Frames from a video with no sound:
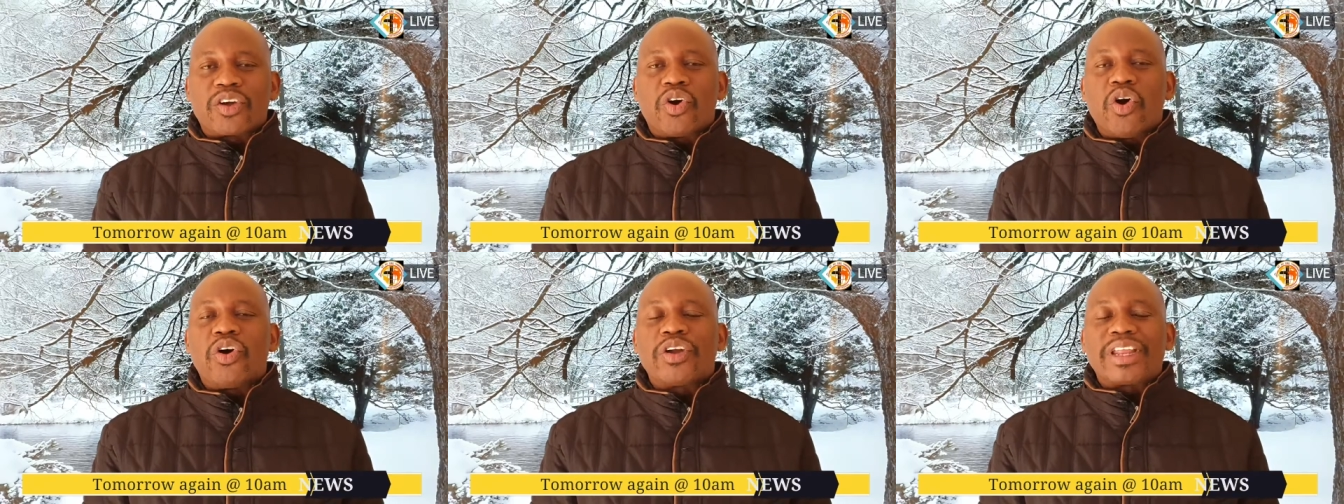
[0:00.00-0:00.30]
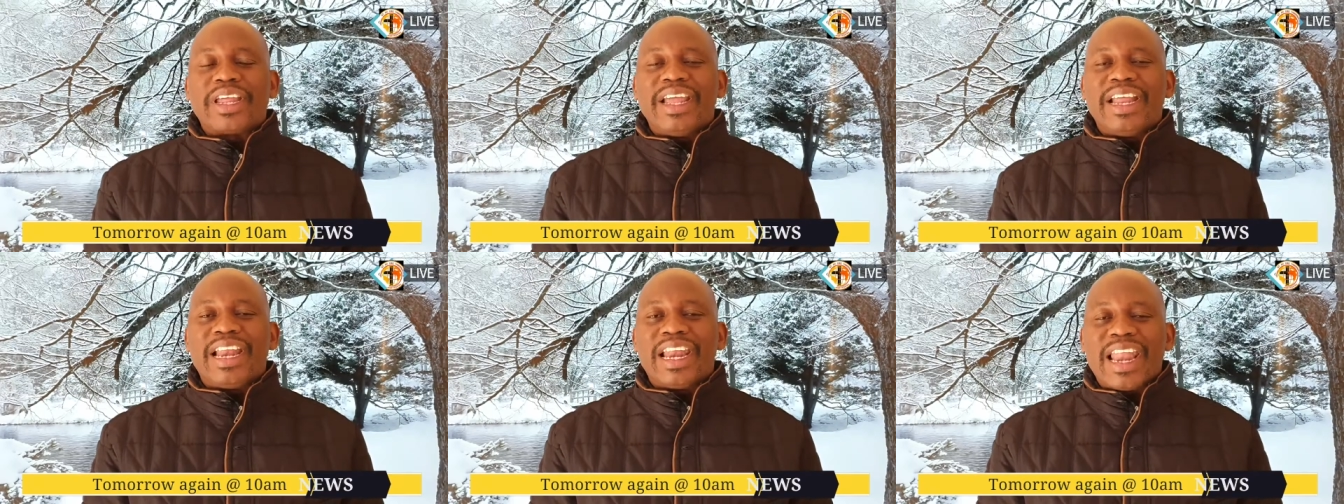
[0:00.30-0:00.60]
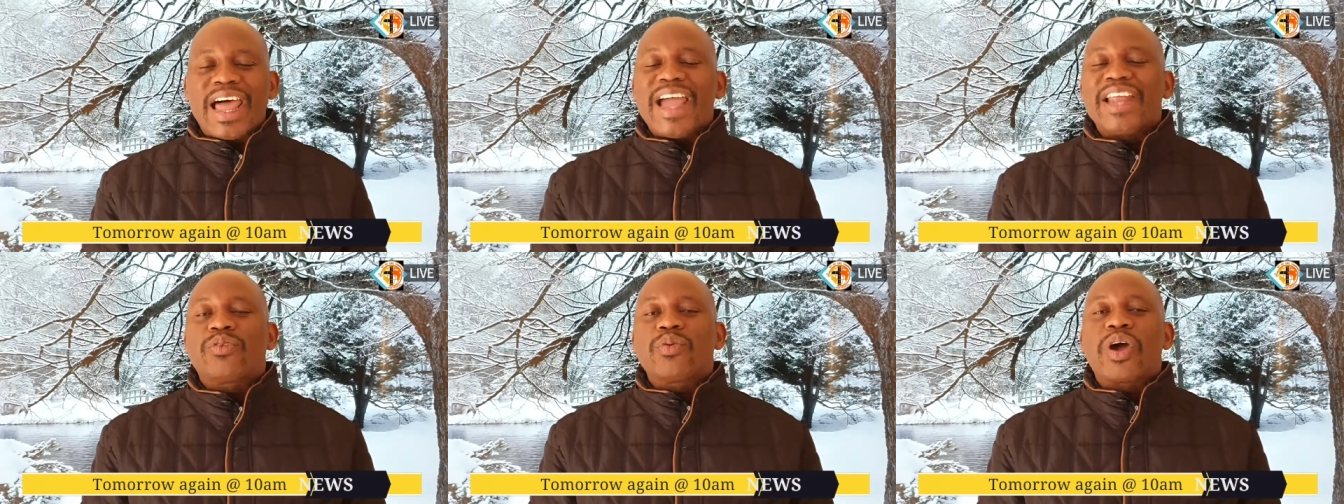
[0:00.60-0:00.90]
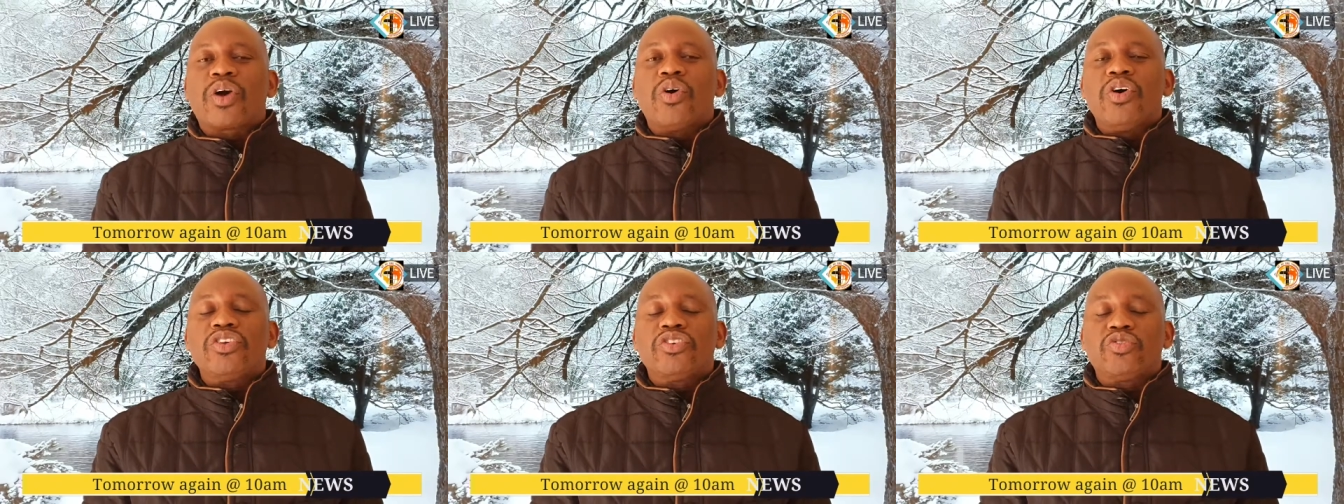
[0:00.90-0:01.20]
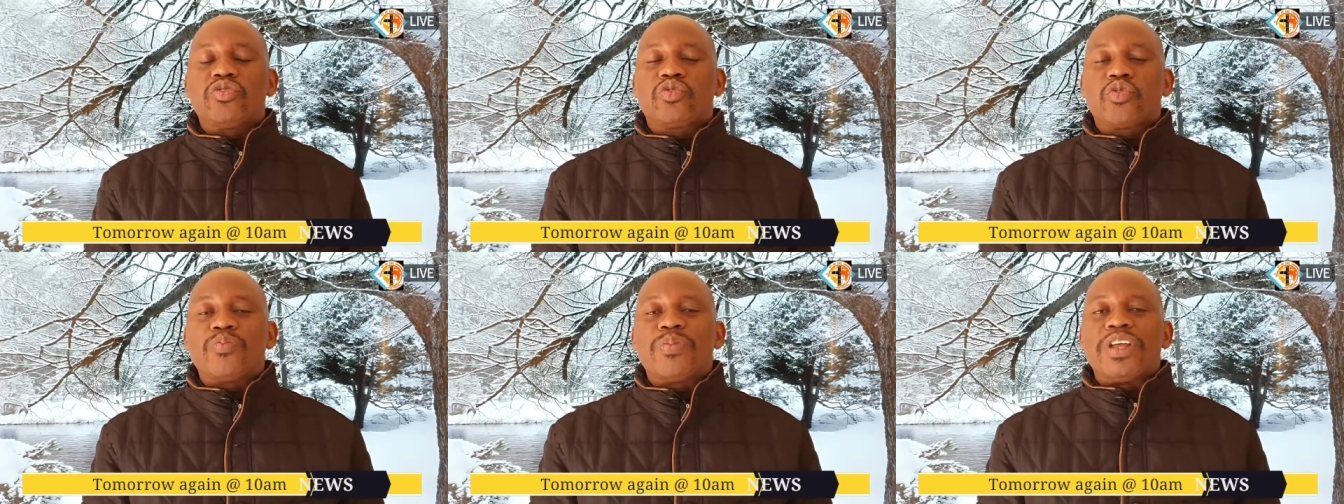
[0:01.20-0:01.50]
God. In light, we are
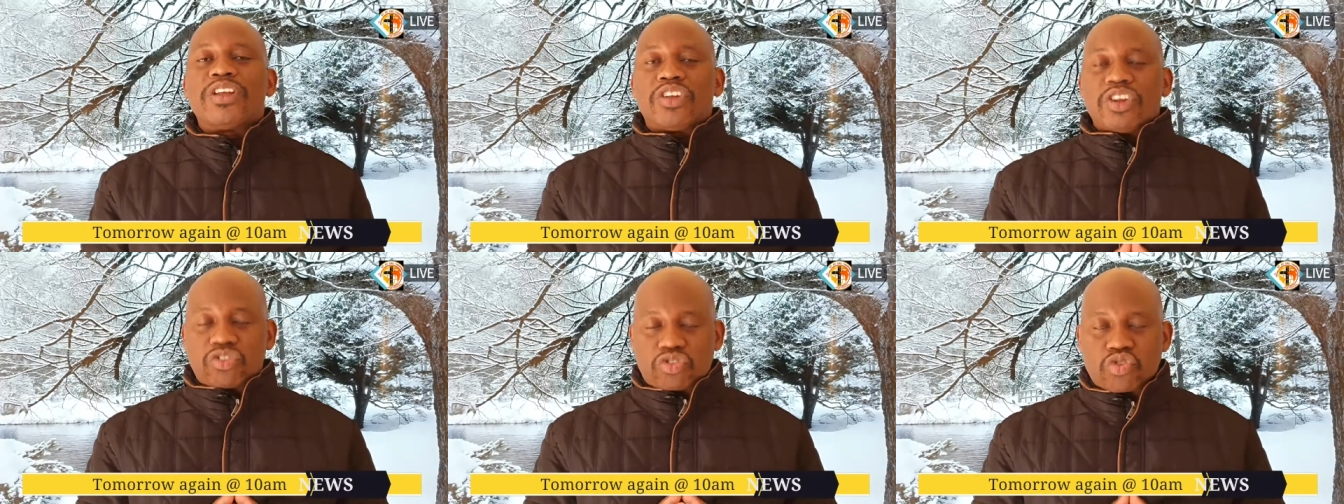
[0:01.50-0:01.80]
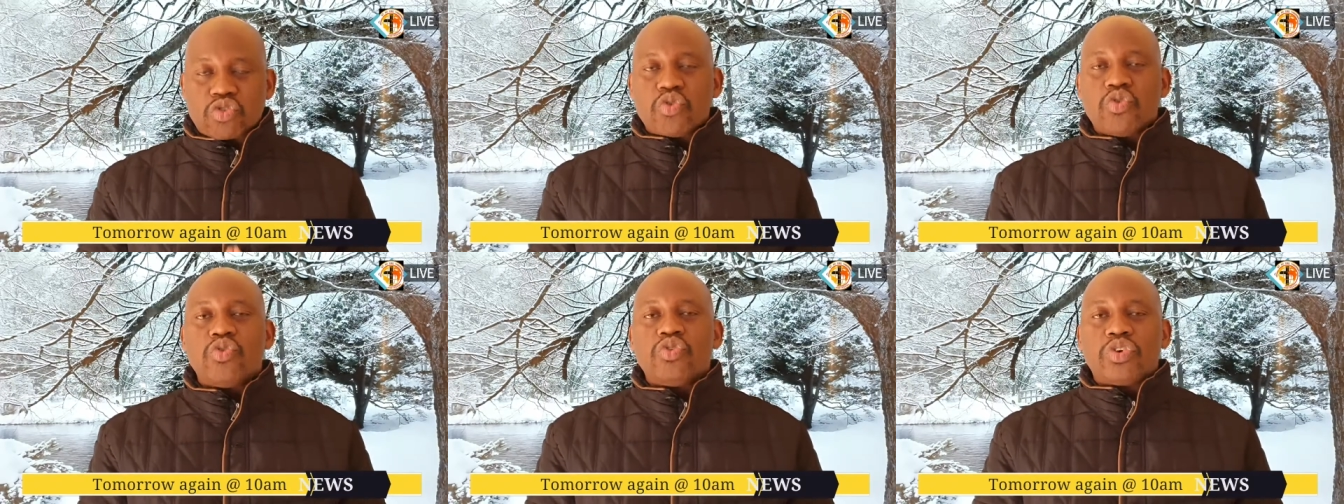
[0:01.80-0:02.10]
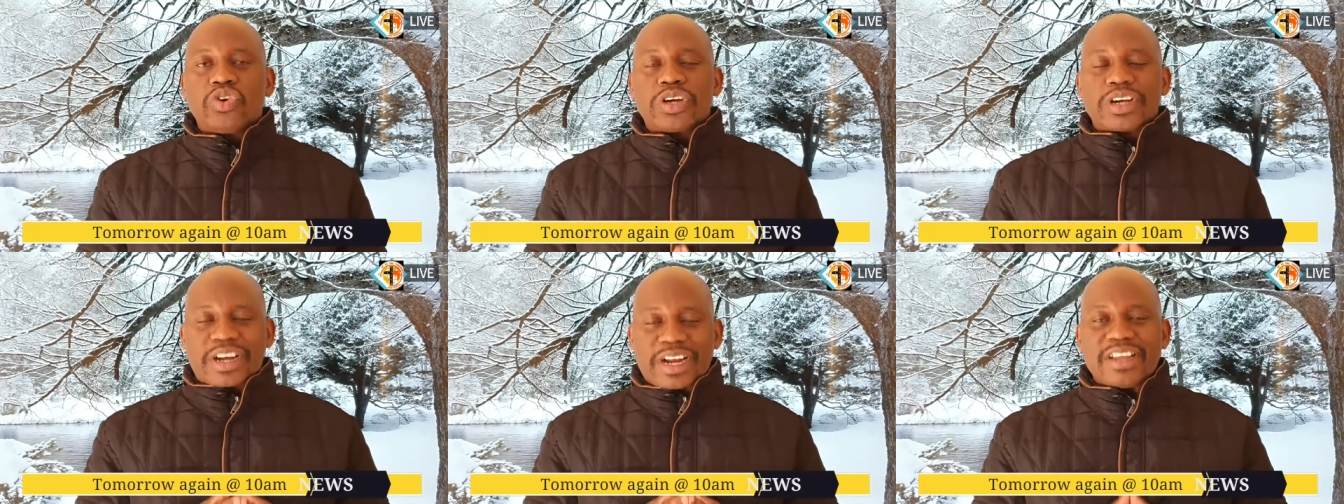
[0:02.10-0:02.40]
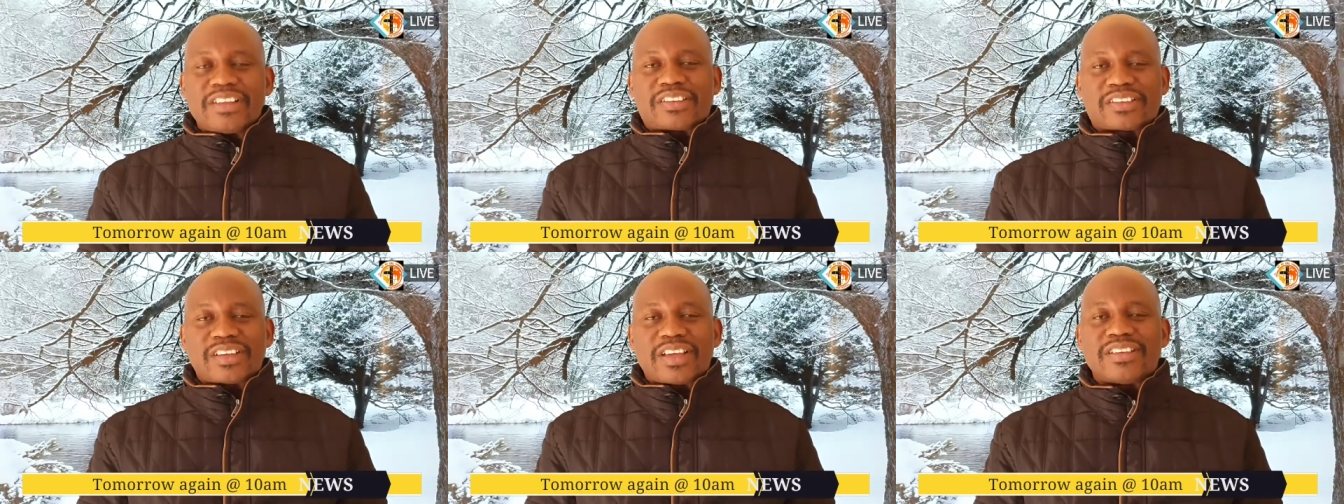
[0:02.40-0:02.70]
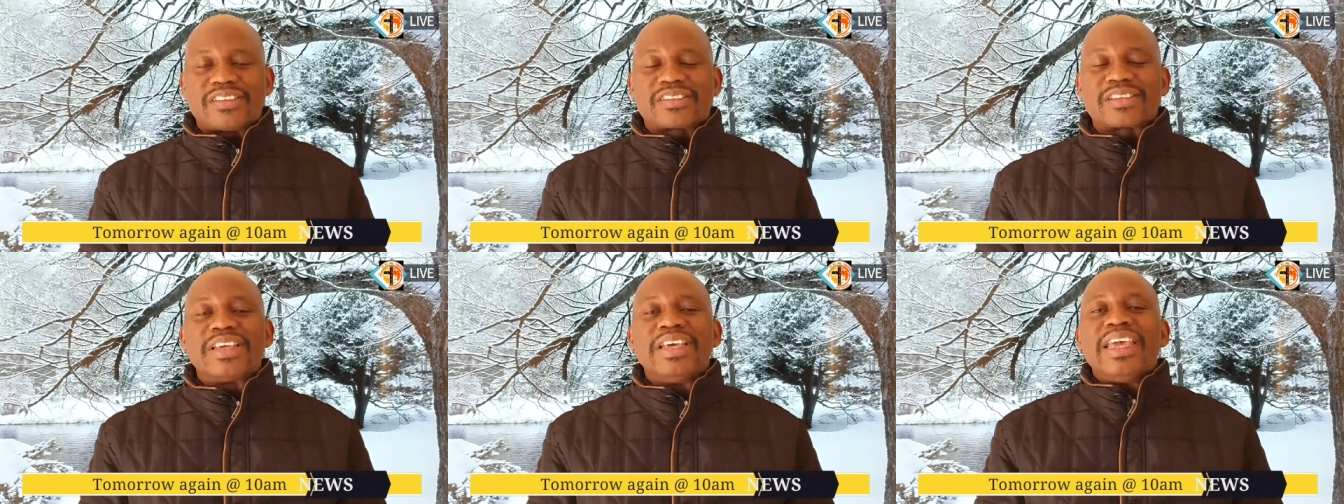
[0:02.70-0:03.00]
going to be the true
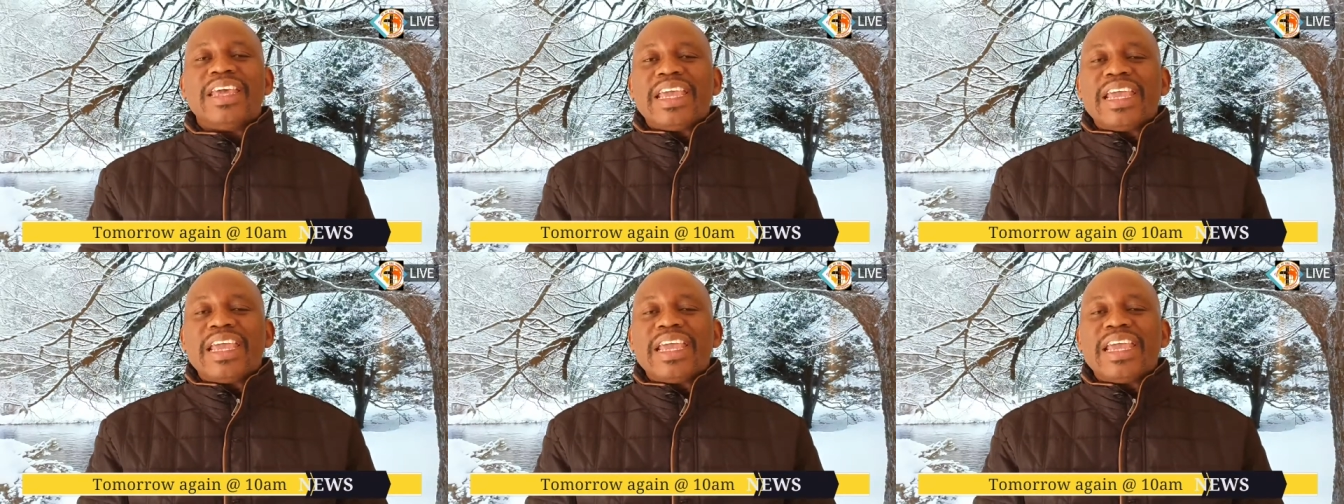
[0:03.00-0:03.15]
Christians.